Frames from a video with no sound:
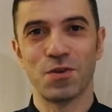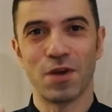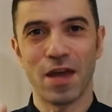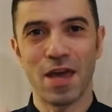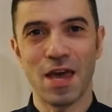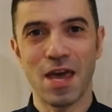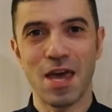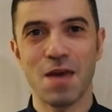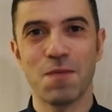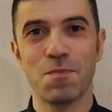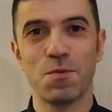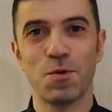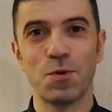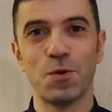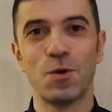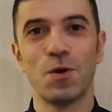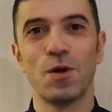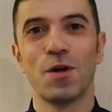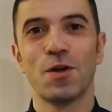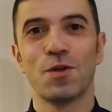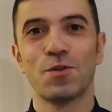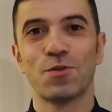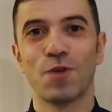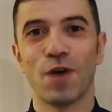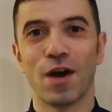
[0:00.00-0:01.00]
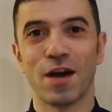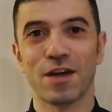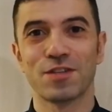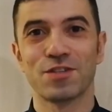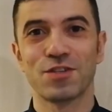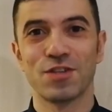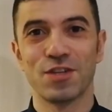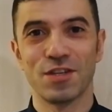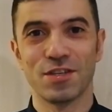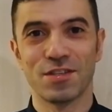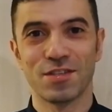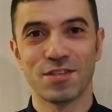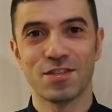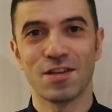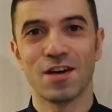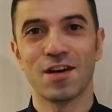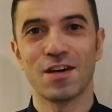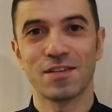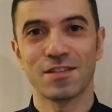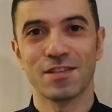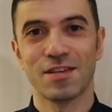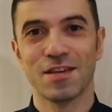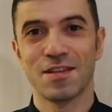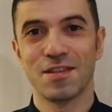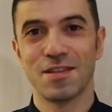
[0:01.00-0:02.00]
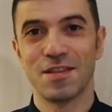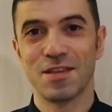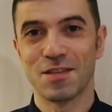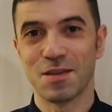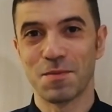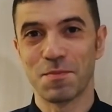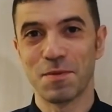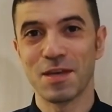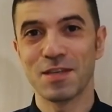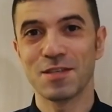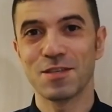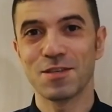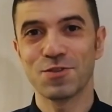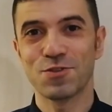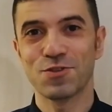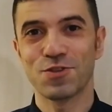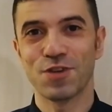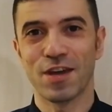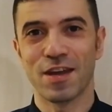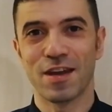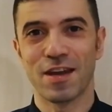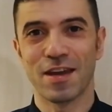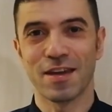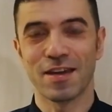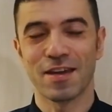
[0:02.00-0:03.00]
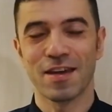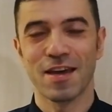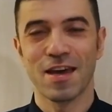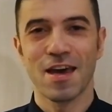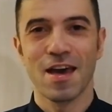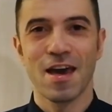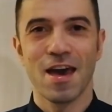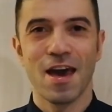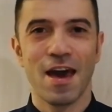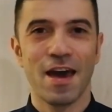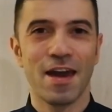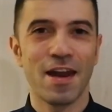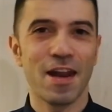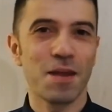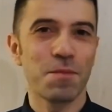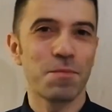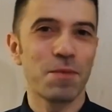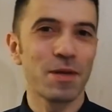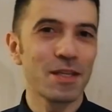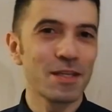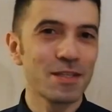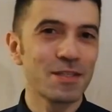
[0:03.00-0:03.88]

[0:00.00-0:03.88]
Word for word: you're able to actually start this amazing training. And then by